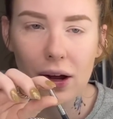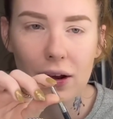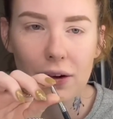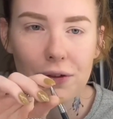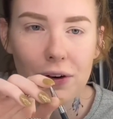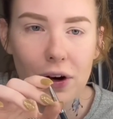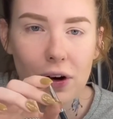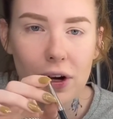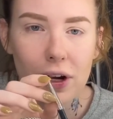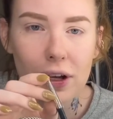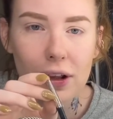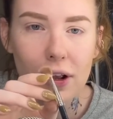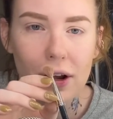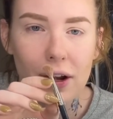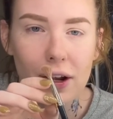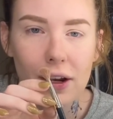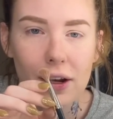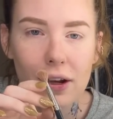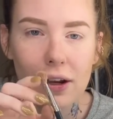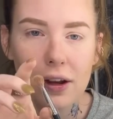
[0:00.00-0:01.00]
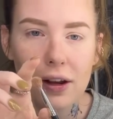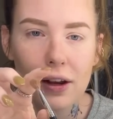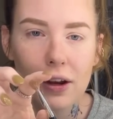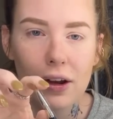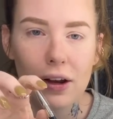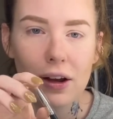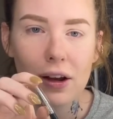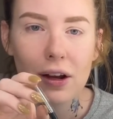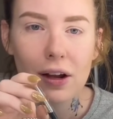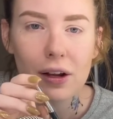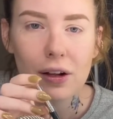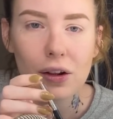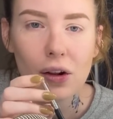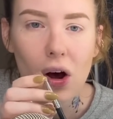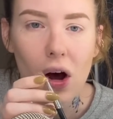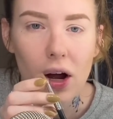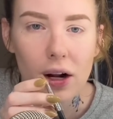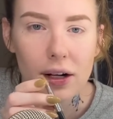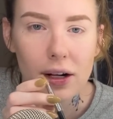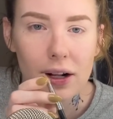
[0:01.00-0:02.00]
very, like,
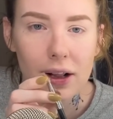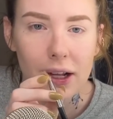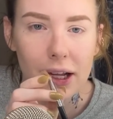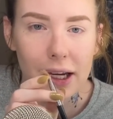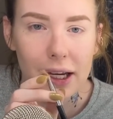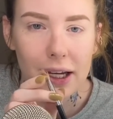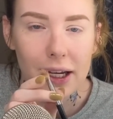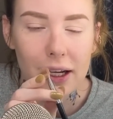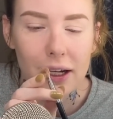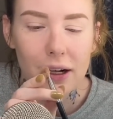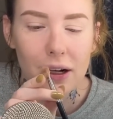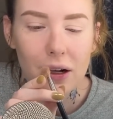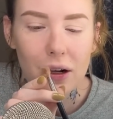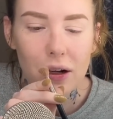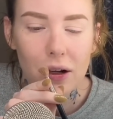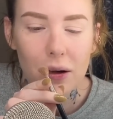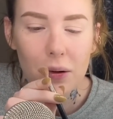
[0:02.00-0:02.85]
not clean